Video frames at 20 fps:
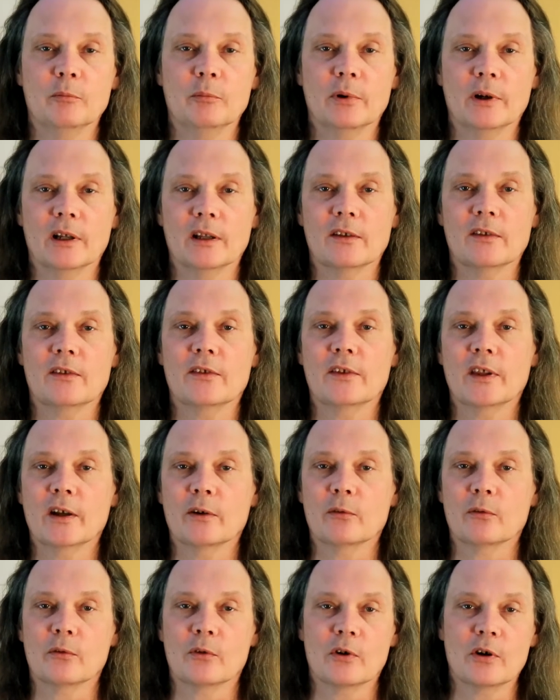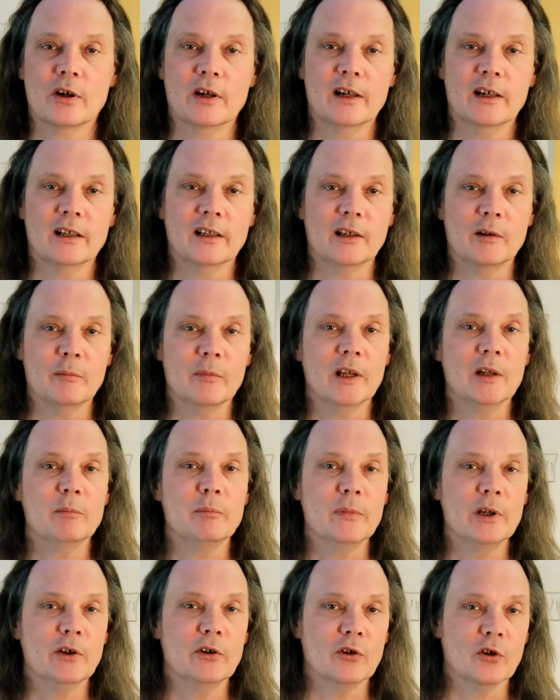but that really made
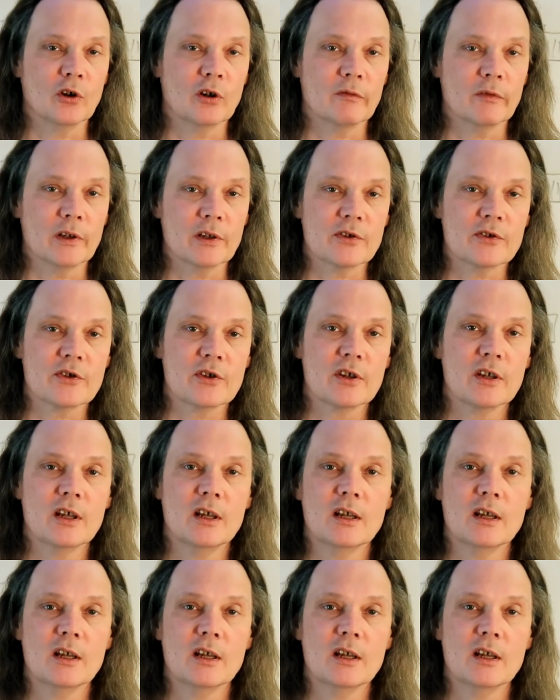me nervous.